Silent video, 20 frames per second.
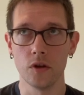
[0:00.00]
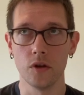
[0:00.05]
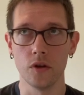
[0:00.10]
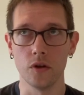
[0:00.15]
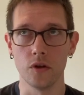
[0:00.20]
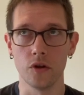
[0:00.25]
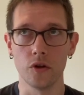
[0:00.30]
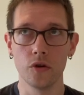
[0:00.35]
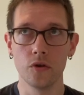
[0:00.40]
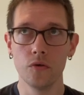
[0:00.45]

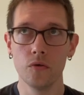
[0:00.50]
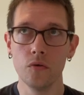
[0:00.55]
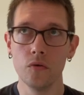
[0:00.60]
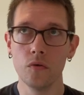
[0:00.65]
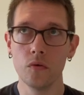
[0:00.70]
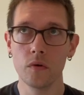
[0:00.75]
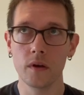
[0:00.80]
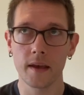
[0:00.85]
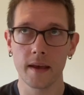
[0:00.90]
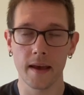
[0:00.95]

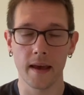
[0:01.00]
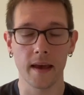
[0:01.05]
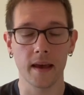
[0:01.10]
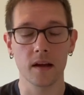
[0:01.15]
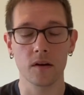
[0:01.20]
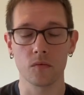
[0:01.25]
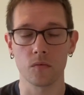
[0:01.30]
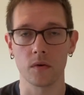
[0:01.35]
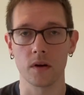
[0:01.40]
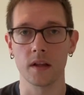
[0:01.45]
You
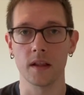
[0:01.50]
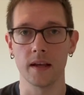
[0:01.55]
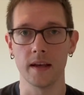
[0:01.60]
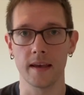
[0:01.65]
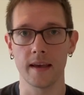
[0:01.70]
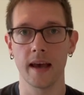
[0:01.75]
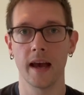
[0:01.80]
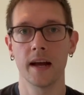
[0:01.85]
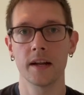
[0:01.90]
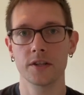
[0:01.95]
can't really
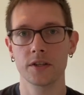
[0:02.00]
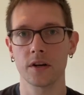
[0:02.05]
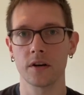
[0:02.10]
catch